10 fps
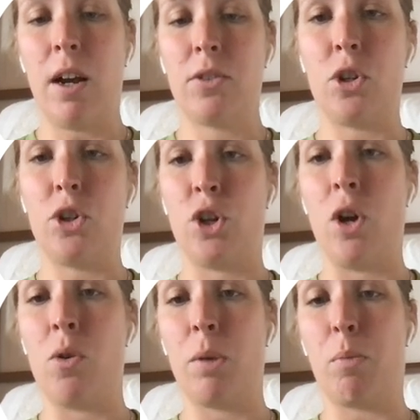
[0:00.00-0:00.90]
to
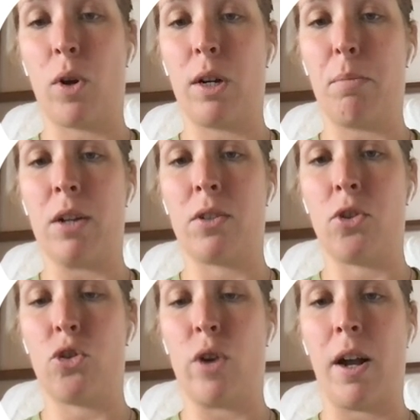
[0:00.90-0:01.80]
show the Border to Boston
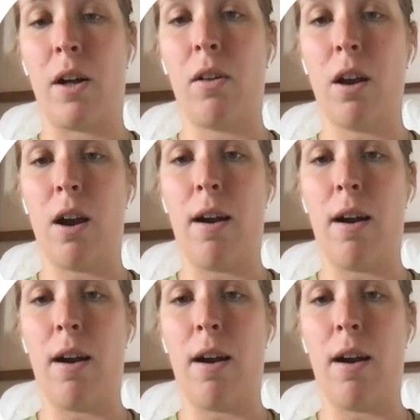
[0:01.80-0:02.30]
Trail